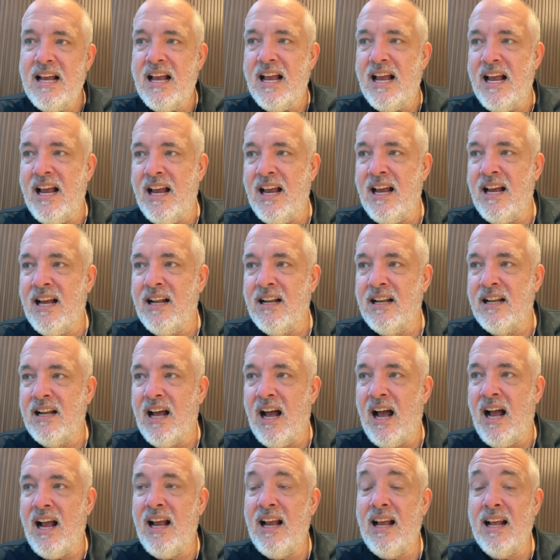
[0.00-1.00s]
And
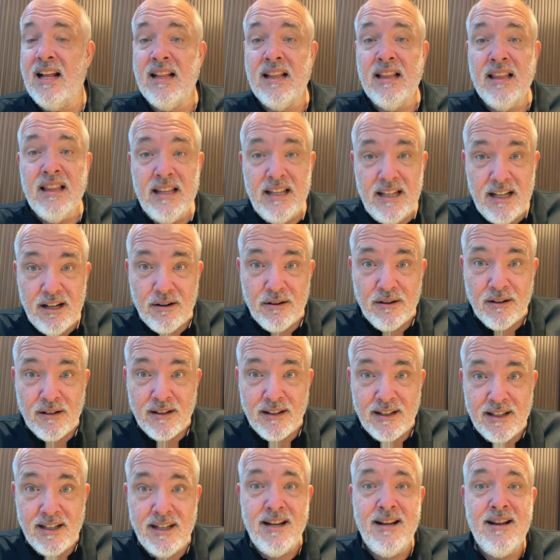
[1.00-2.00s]
I had
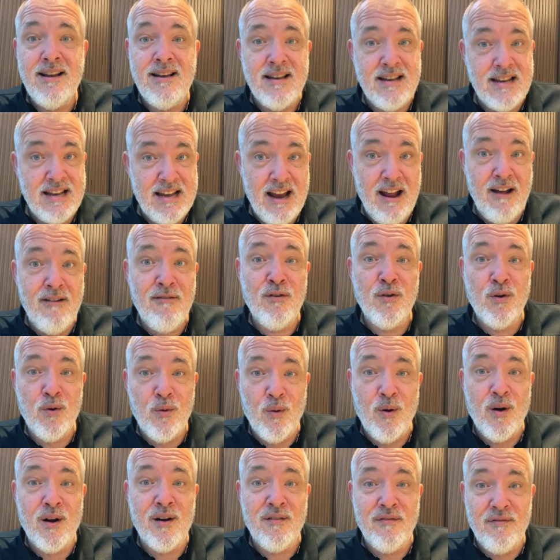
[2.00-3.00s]
literally never
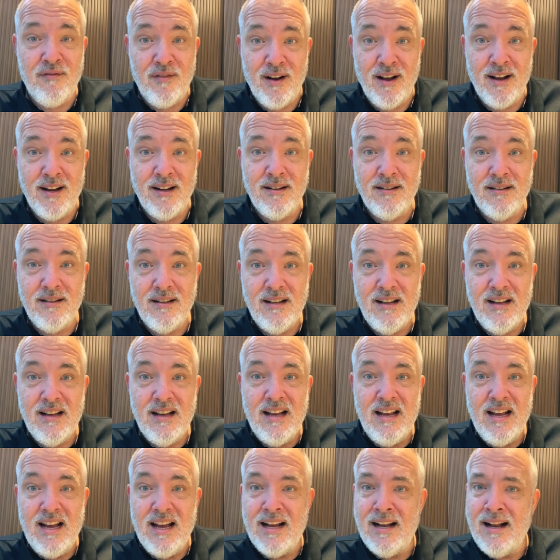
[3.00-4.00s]
won a fight.
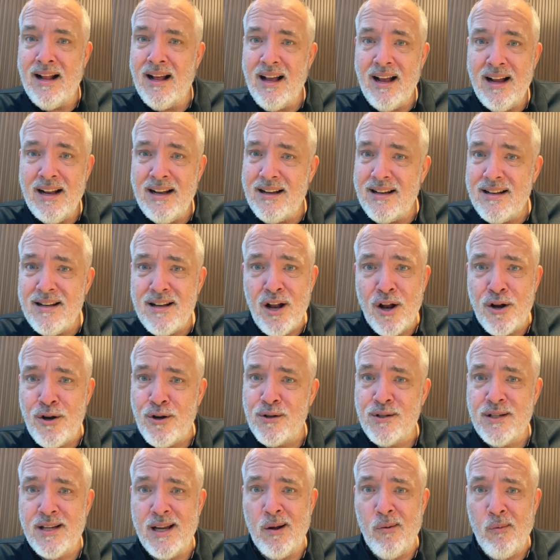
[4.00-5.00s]
And I didn't
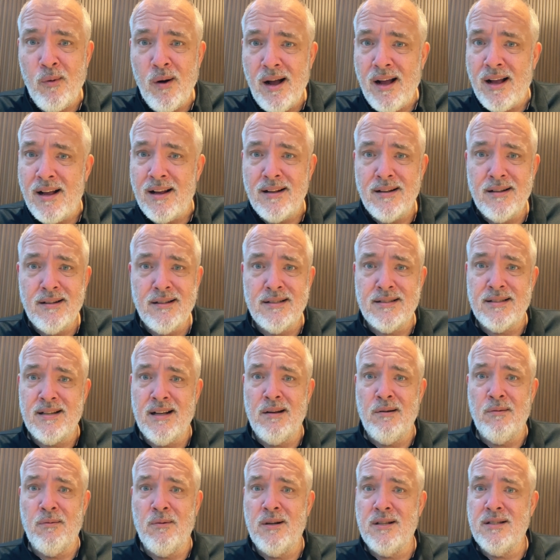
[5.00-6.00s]
understand why, because
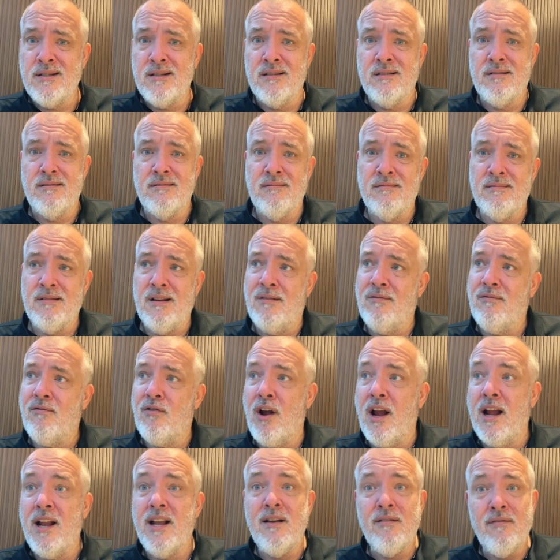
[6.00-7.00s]
I wasn't
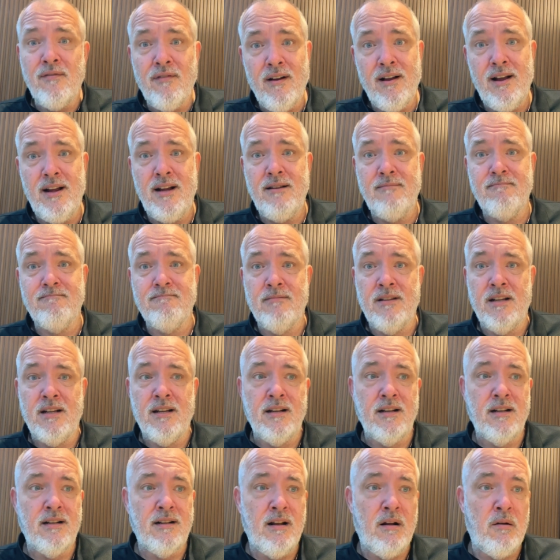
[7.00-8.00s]
afraid to fight,
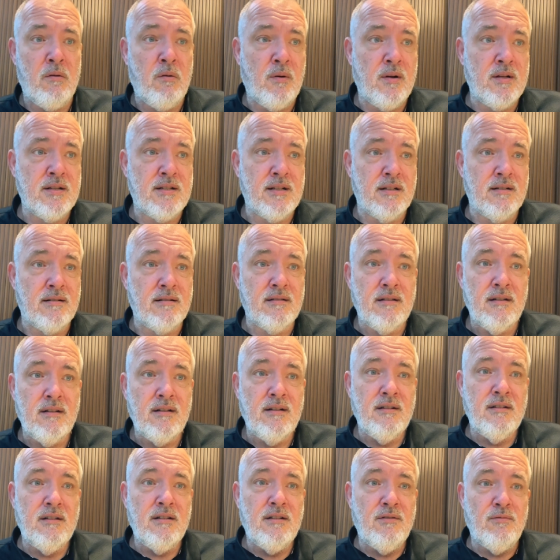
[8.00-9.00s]
and I wasn't
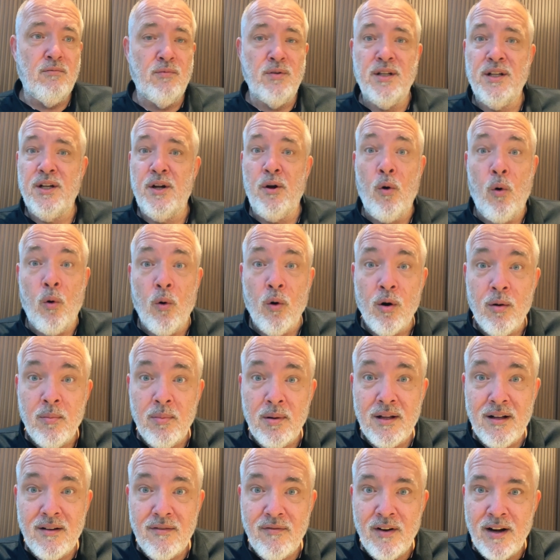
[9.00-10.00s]
really
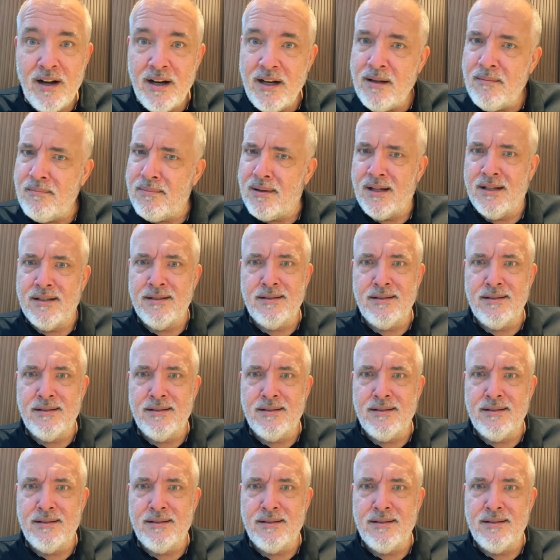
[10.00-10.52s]
horrible at fighting, but